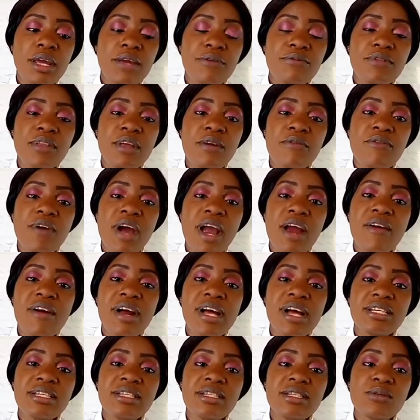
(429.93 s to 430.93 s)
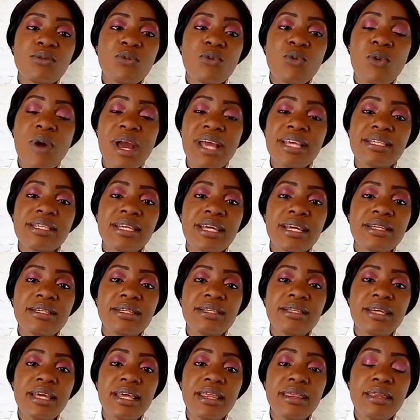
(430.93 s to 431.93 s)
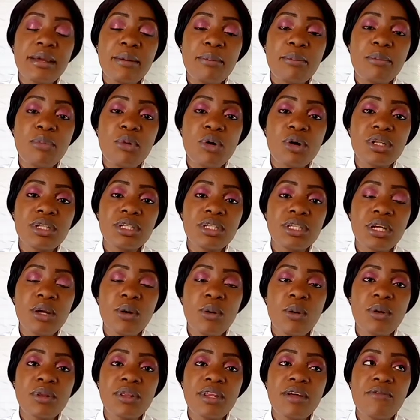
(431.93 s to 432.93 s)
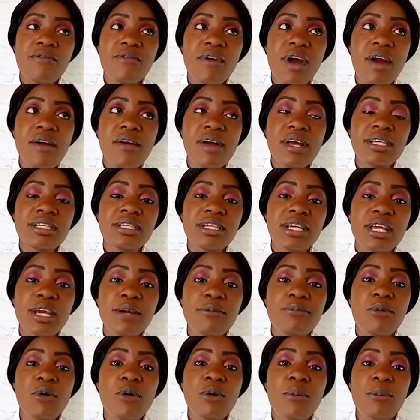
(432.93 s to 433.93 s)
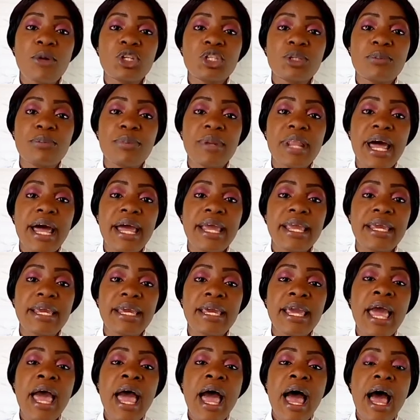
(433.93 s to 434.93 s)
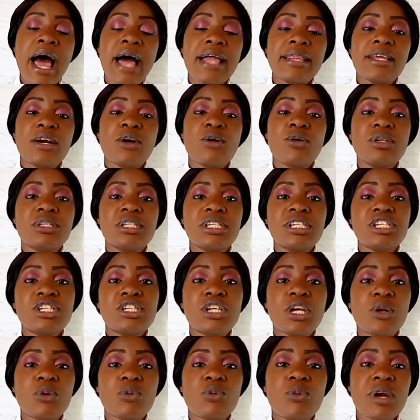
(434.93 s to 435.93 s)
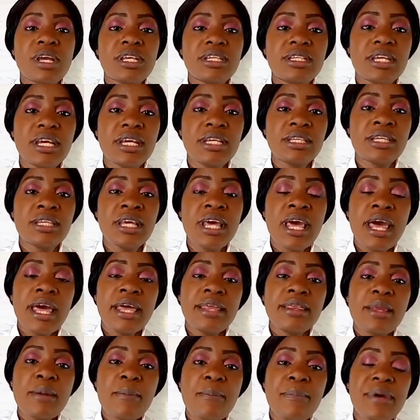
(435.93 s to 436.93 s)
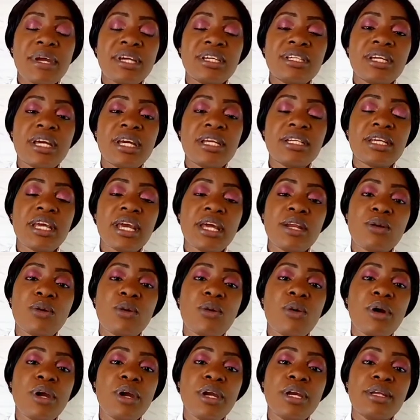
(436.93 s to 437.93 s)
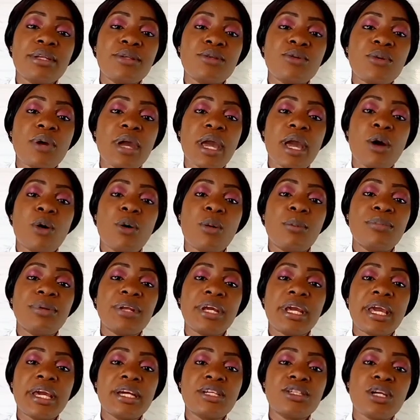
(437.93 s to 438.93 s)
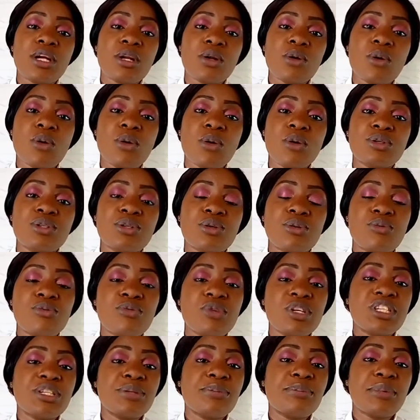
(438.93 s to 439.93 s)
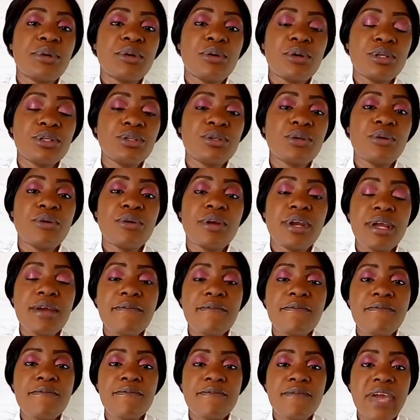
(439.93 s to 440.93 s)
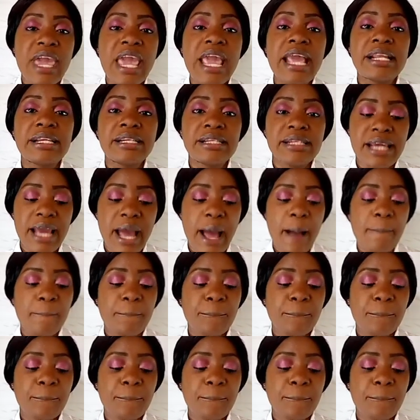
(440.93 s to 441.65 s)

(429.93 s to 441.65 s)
the virus worsens in the body, or the virus keep on multiplying and the condition worsens, the patient can go into a complication called respiratory failure.